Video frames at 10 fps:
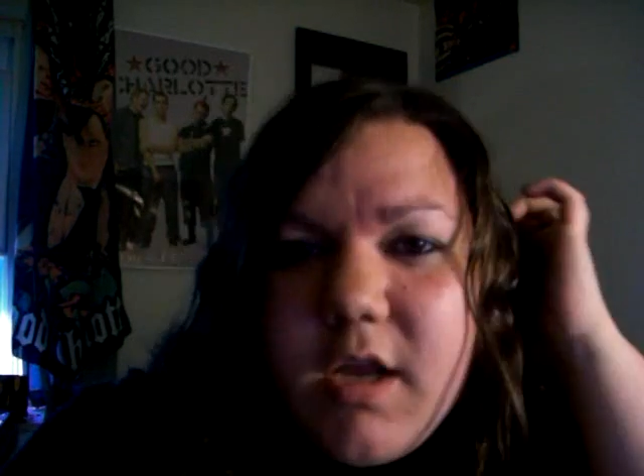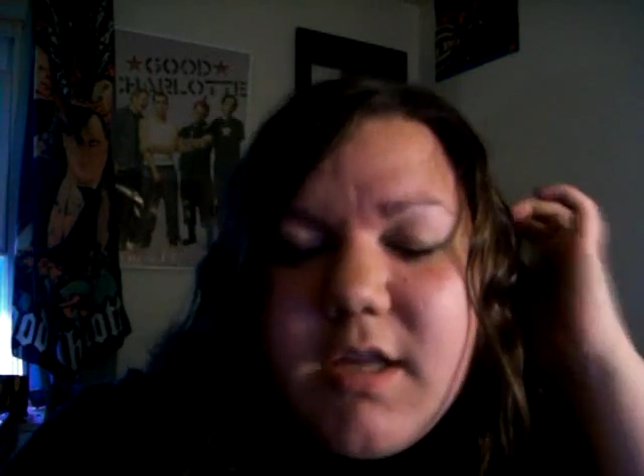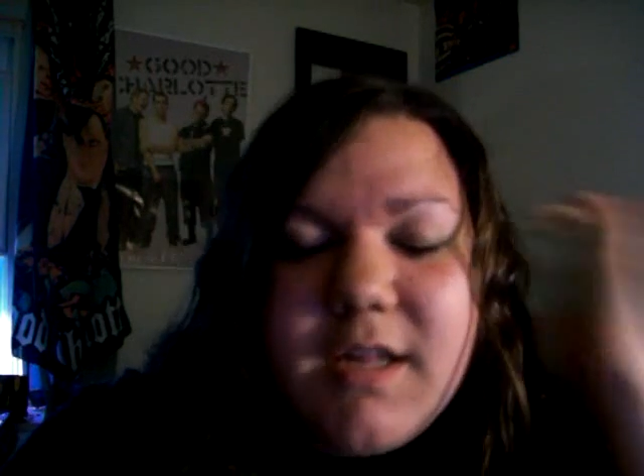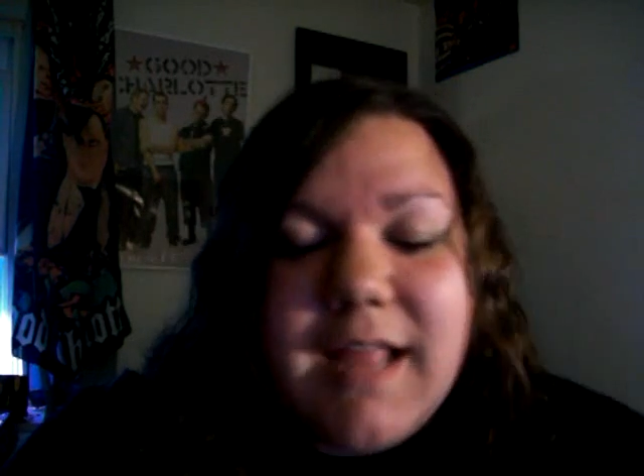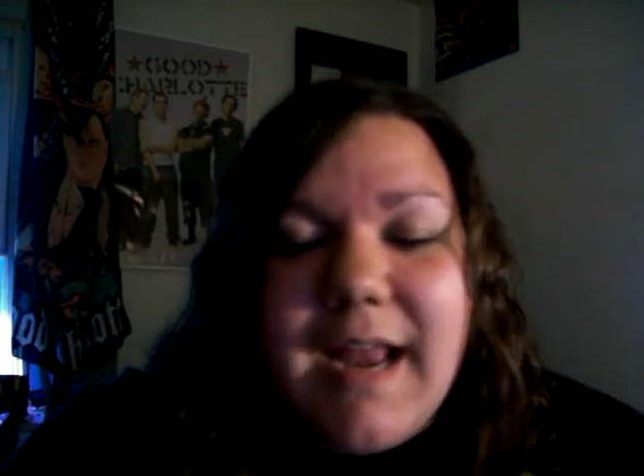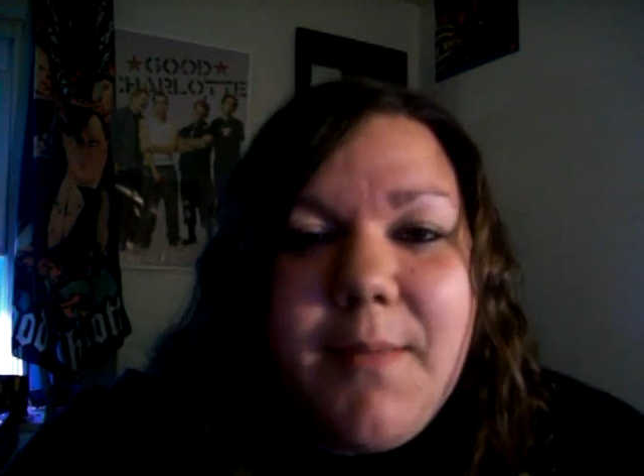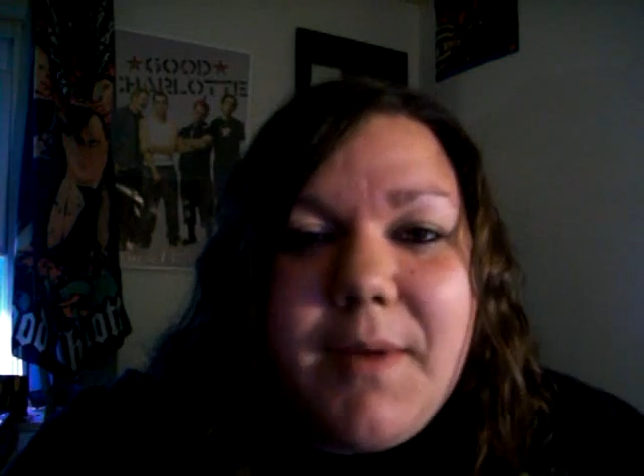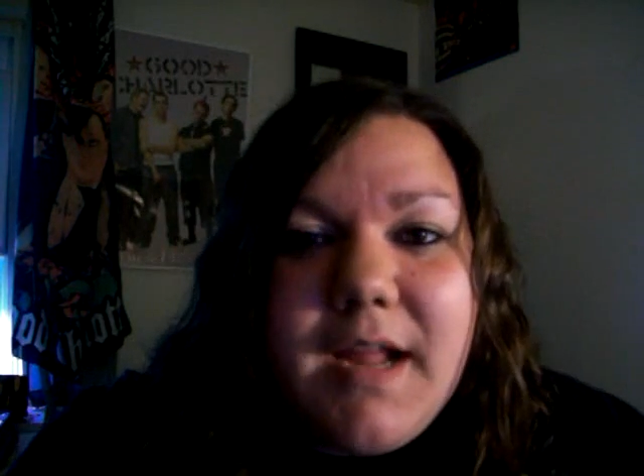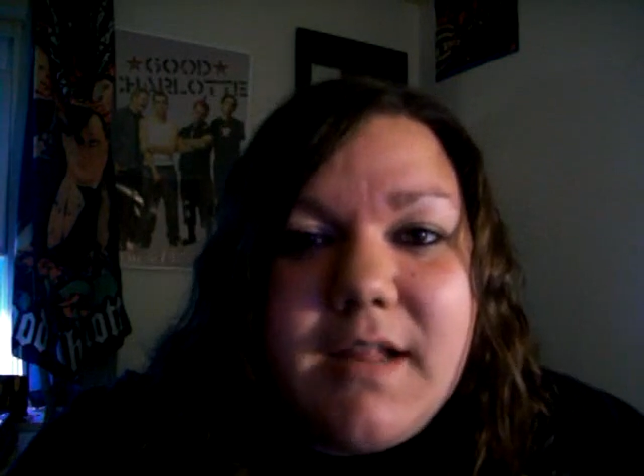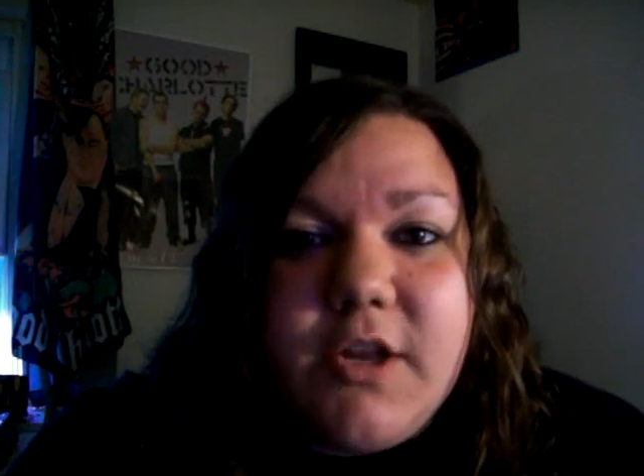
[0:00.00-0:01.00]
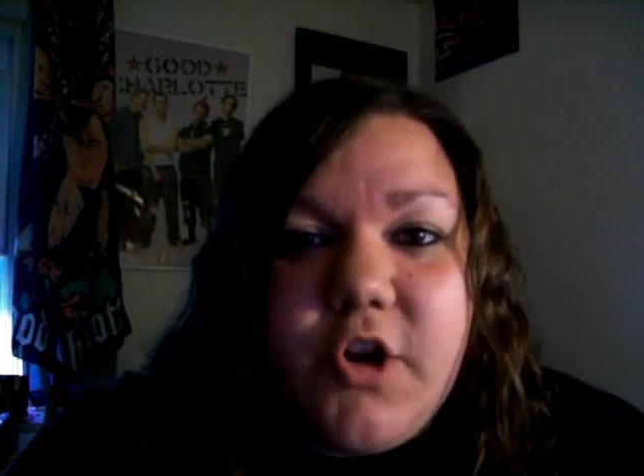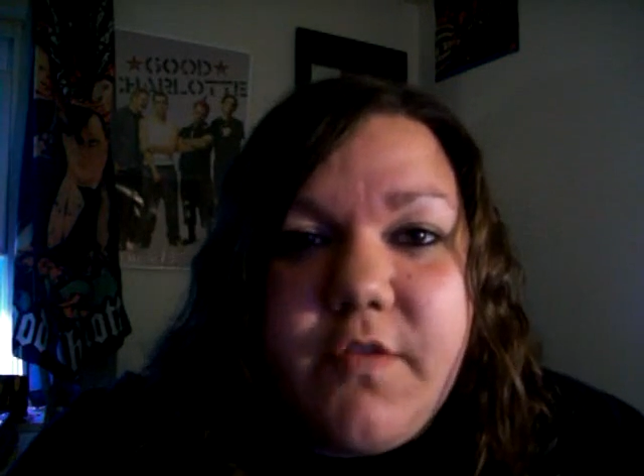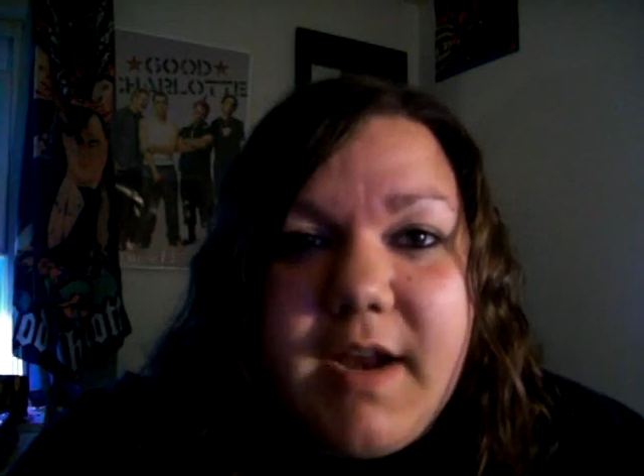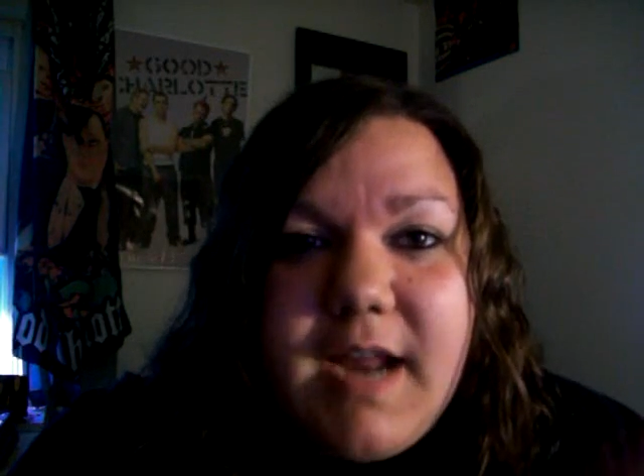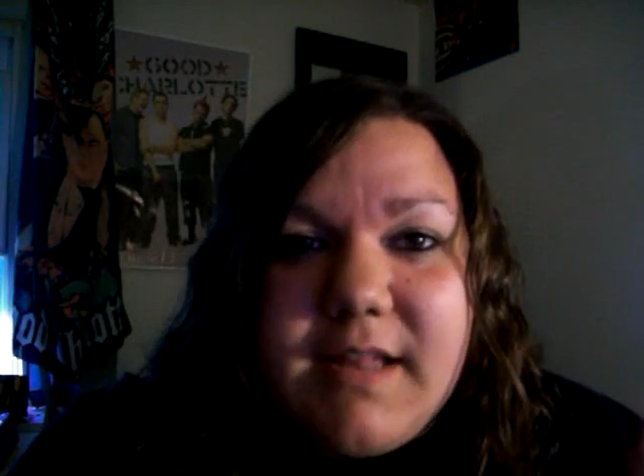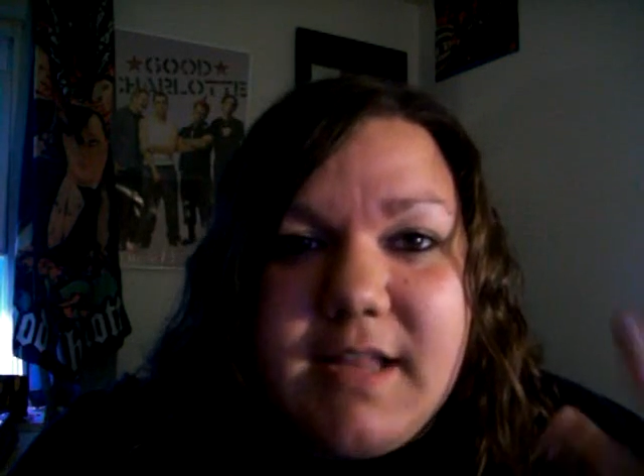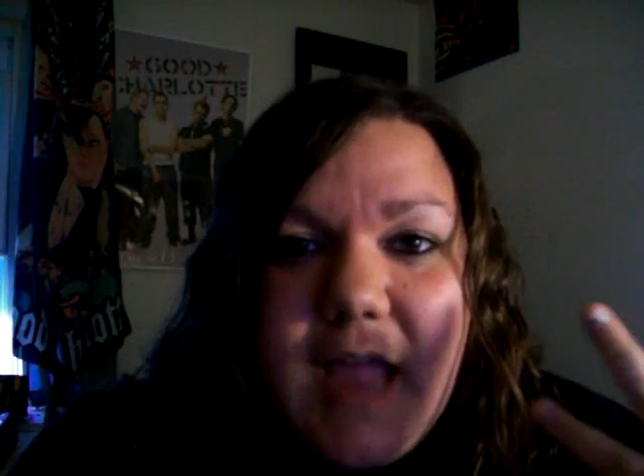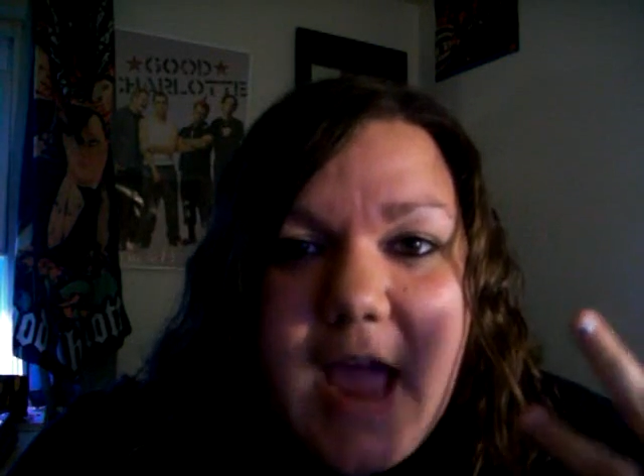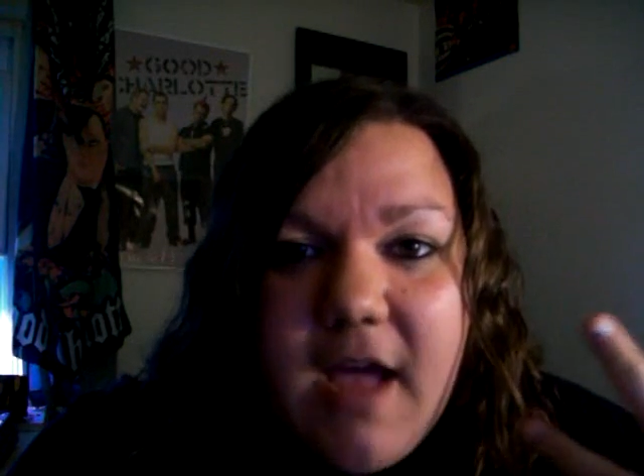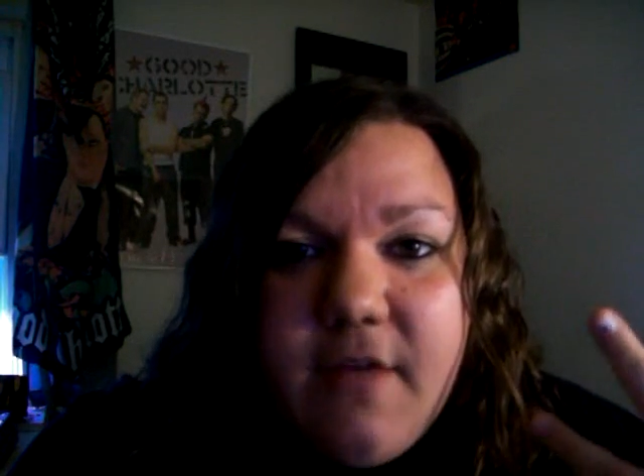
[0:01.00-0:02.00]
Does anybody else in
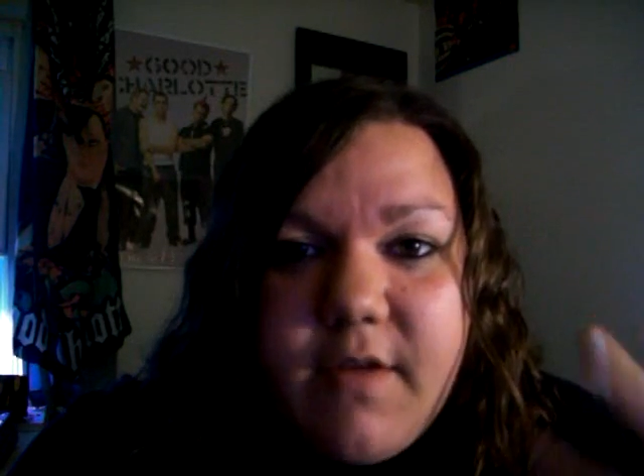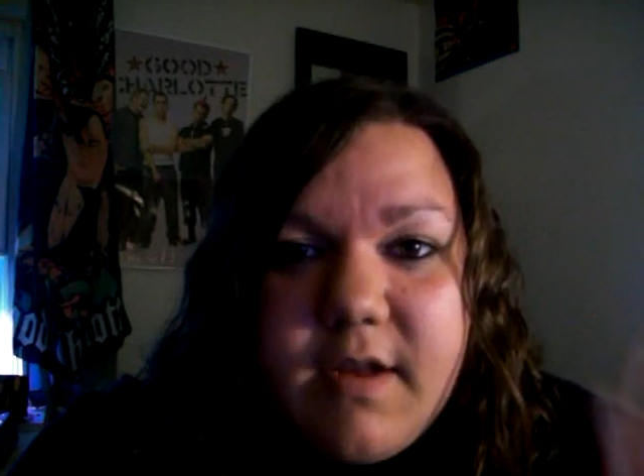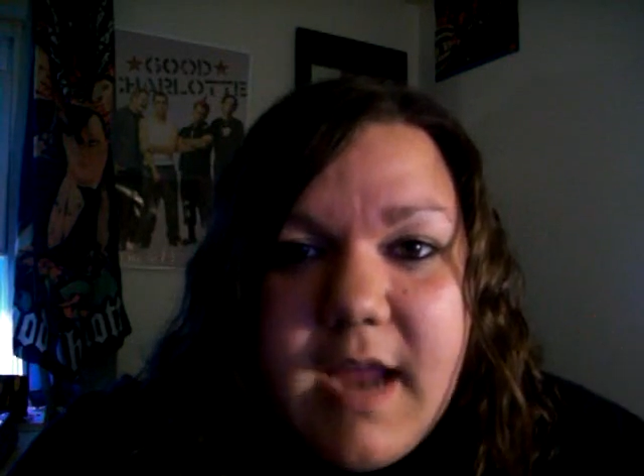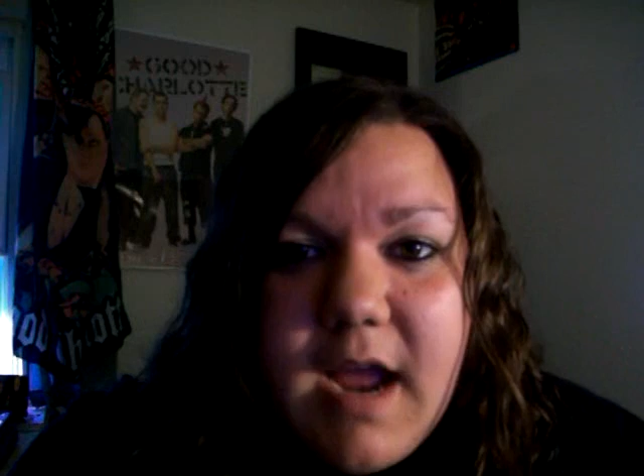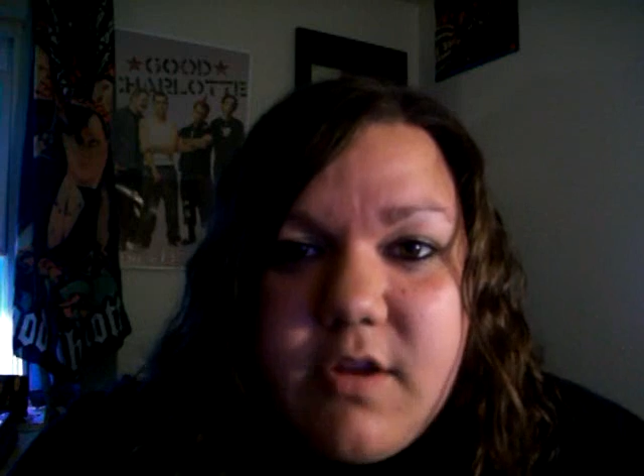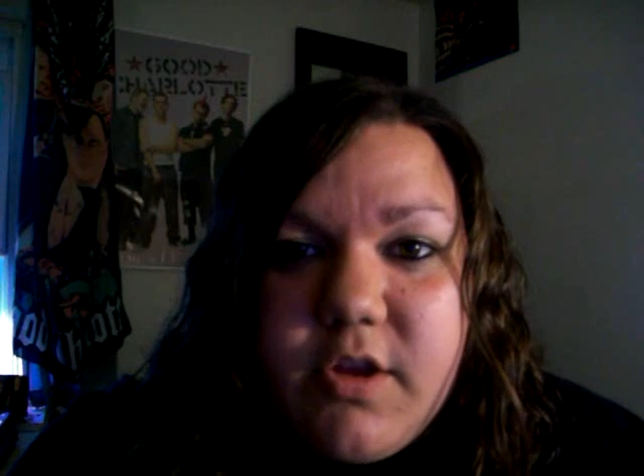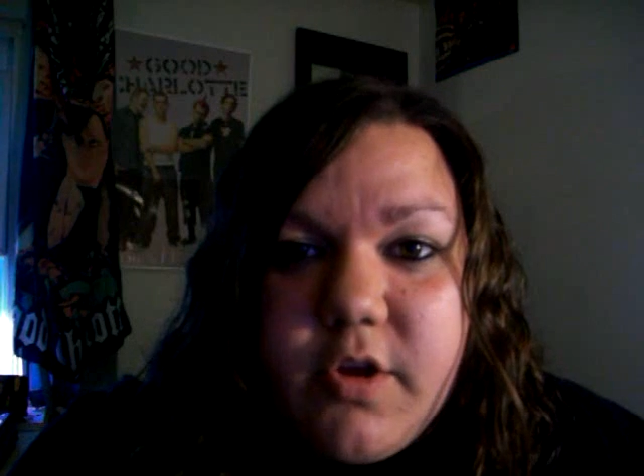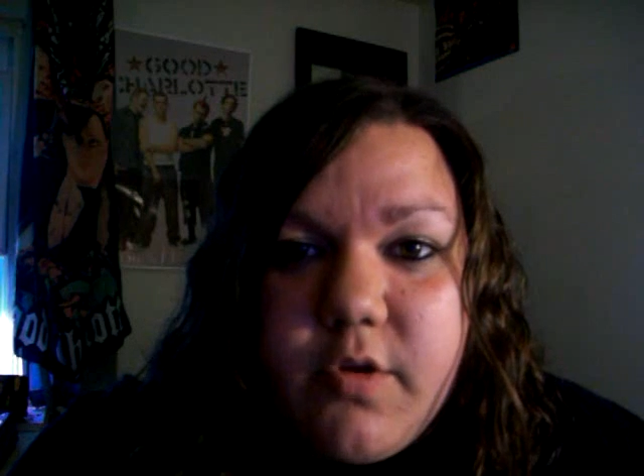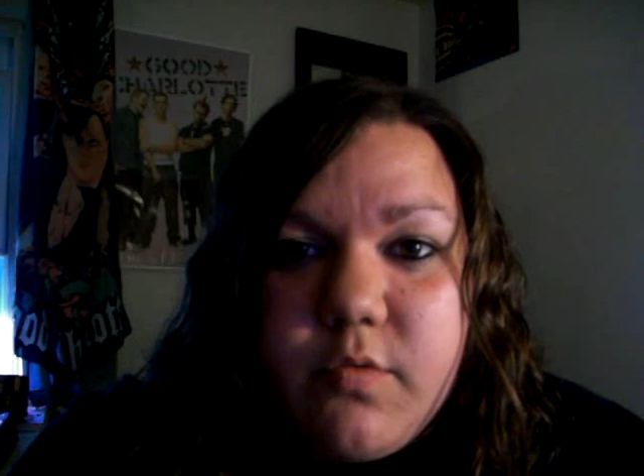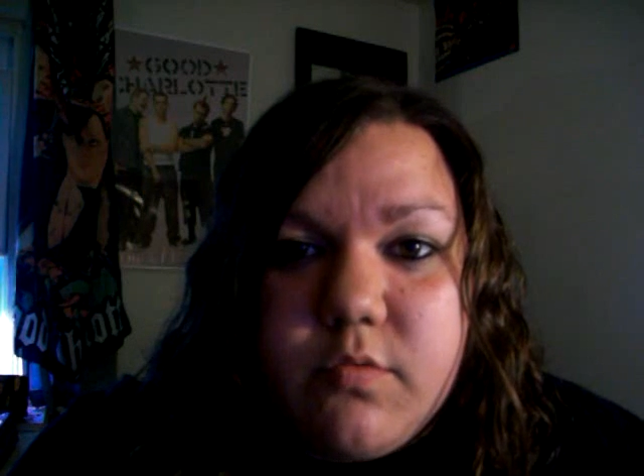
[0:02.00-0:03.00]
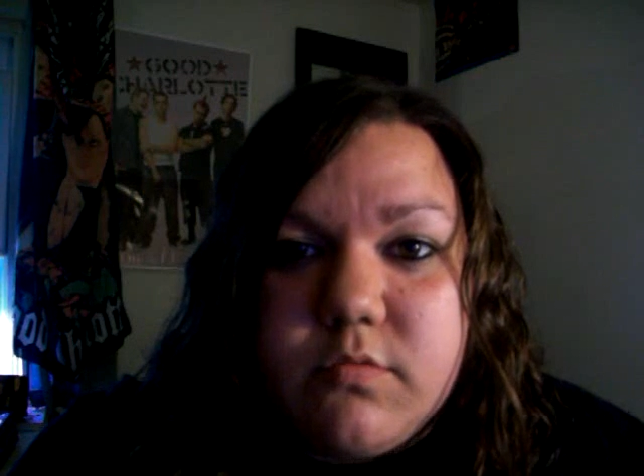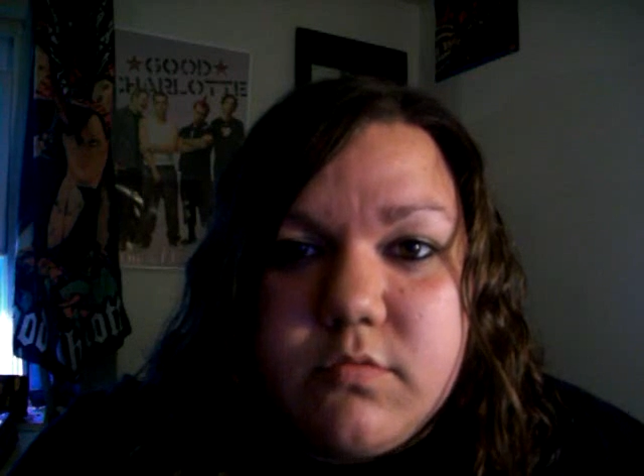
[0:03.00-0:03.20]
Nerdfightastic have a tattoo?